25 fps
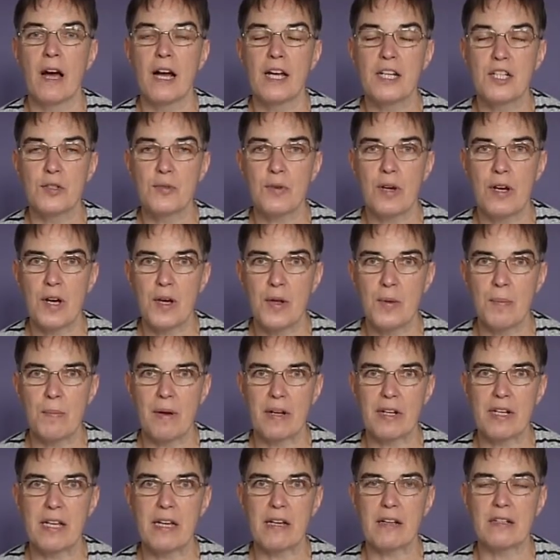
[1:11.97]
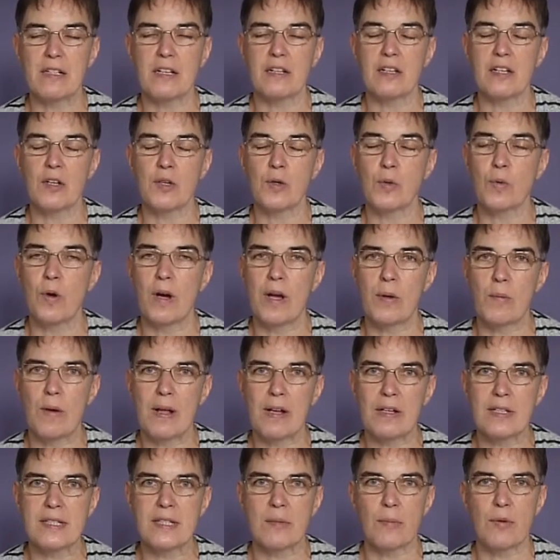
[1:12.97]
I do earn money, and I earn quite
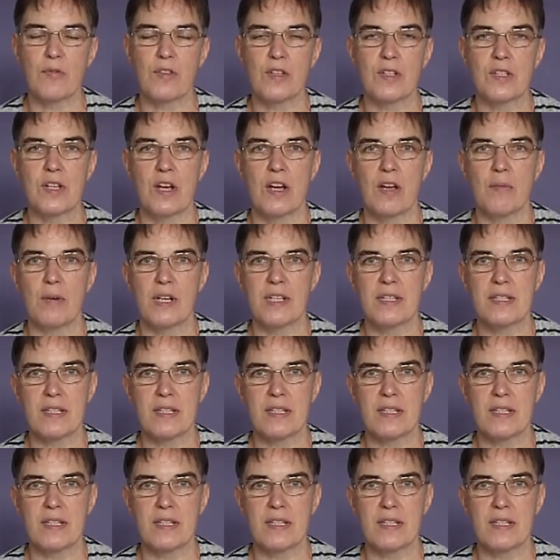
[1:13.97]
well some of the time.